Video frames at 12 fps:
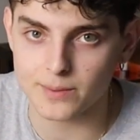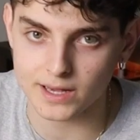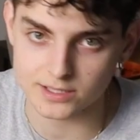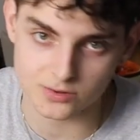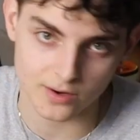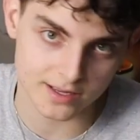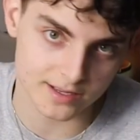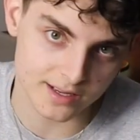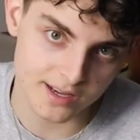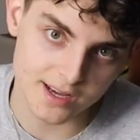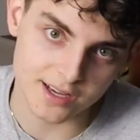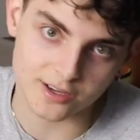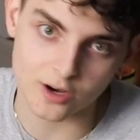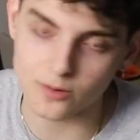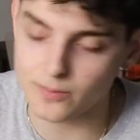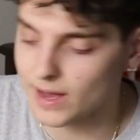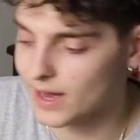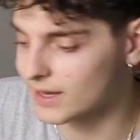back so I can go
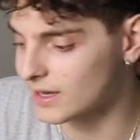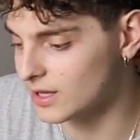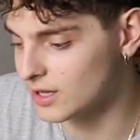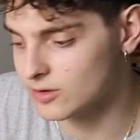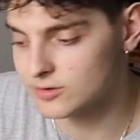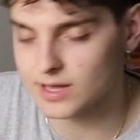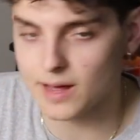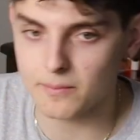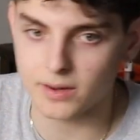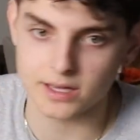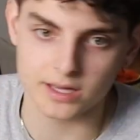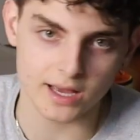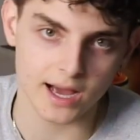back and use that money.